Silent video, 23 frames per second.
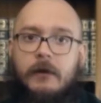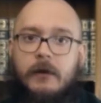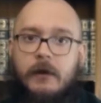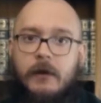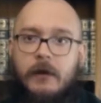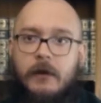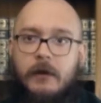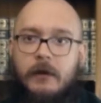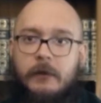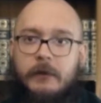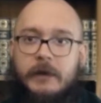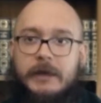
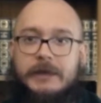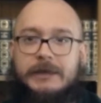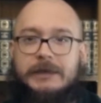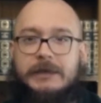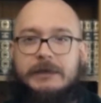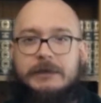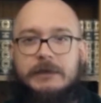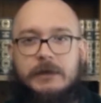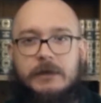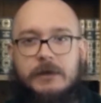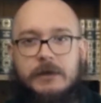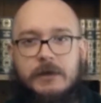and it's
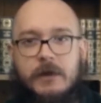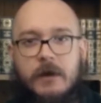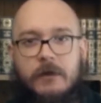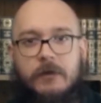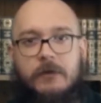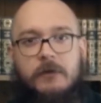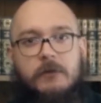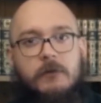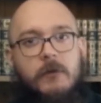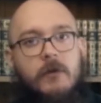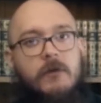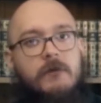just
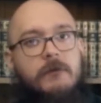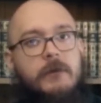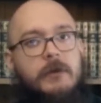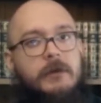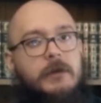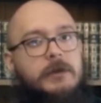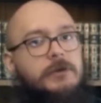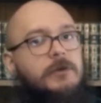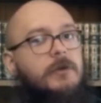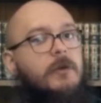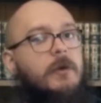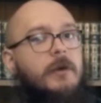another movement
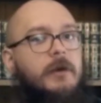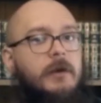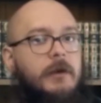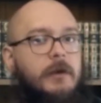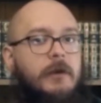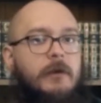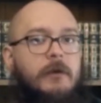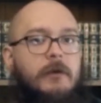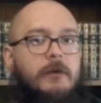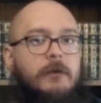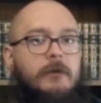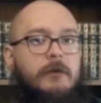that you're going to
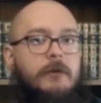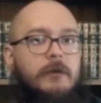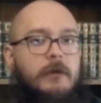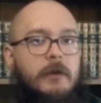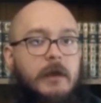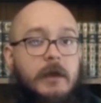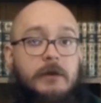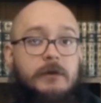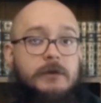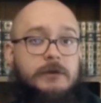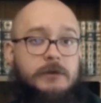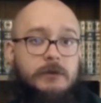use
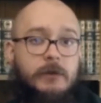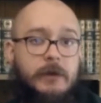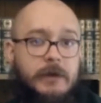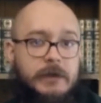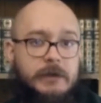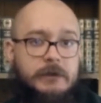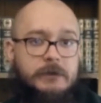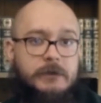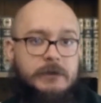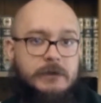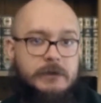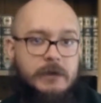in your
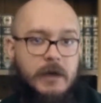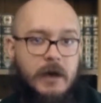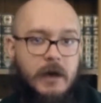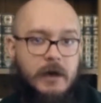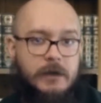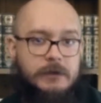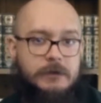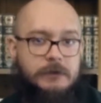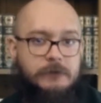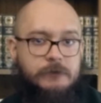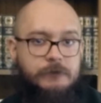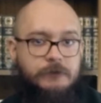Swedish
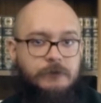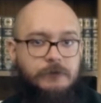massage.